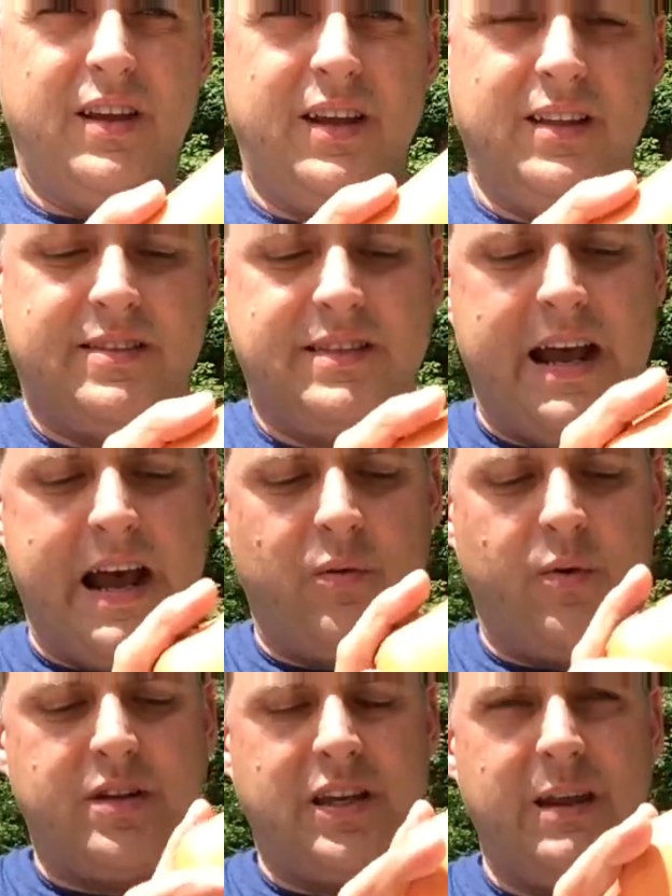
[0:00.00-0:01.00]
inside,
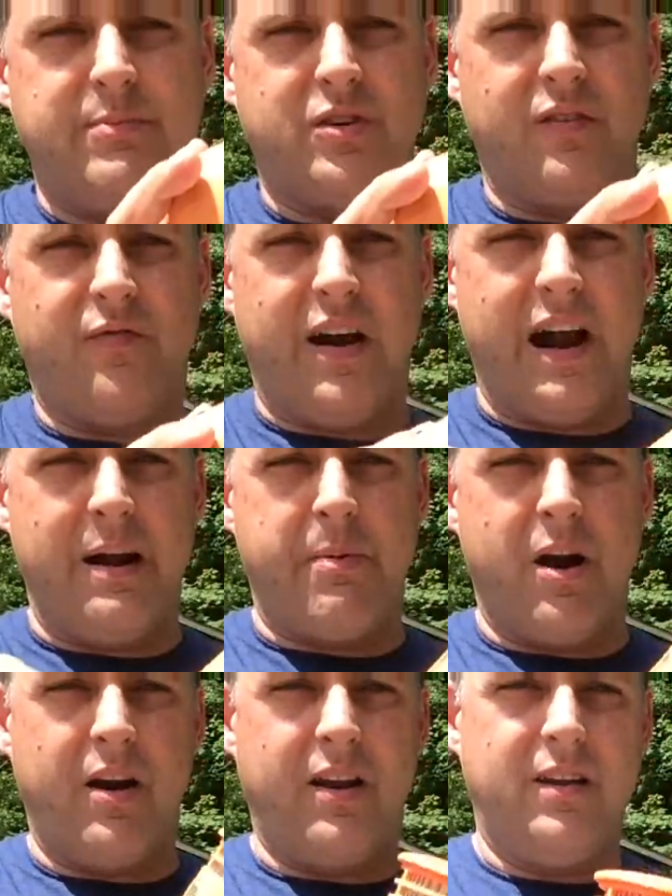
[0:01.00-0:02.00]
which keeps your fire
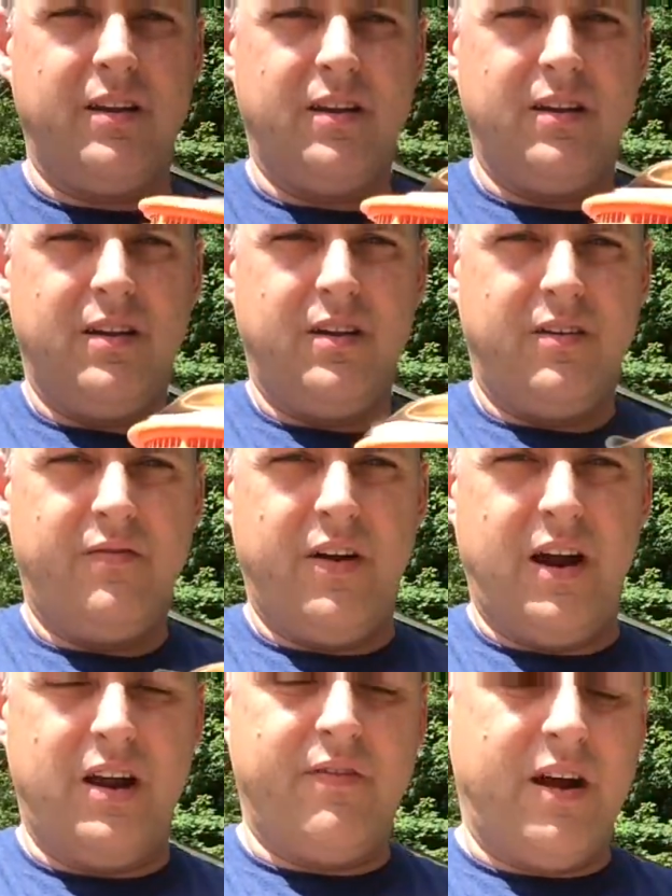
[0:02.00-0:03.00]
burning
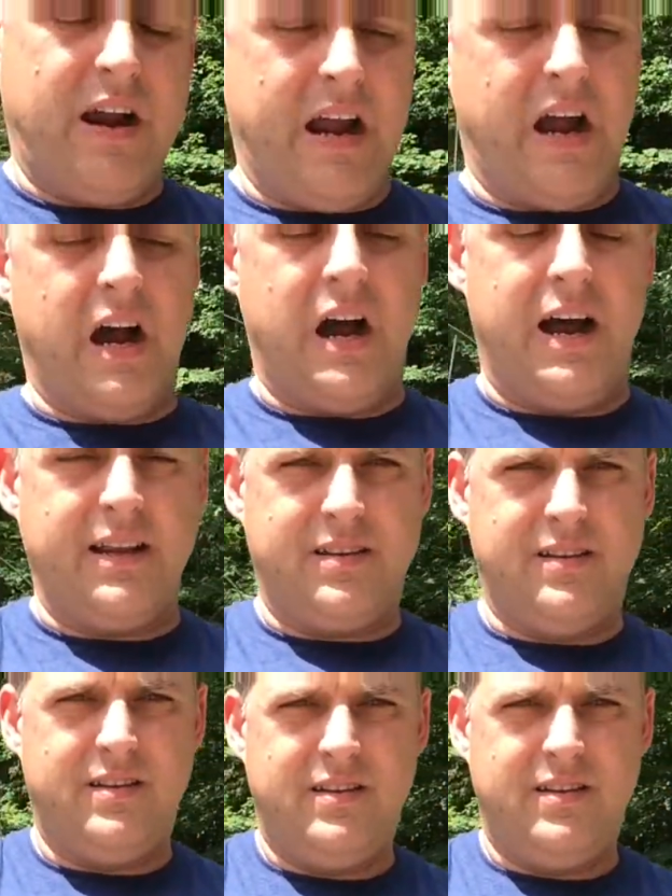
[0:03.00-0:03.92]
very, very hot.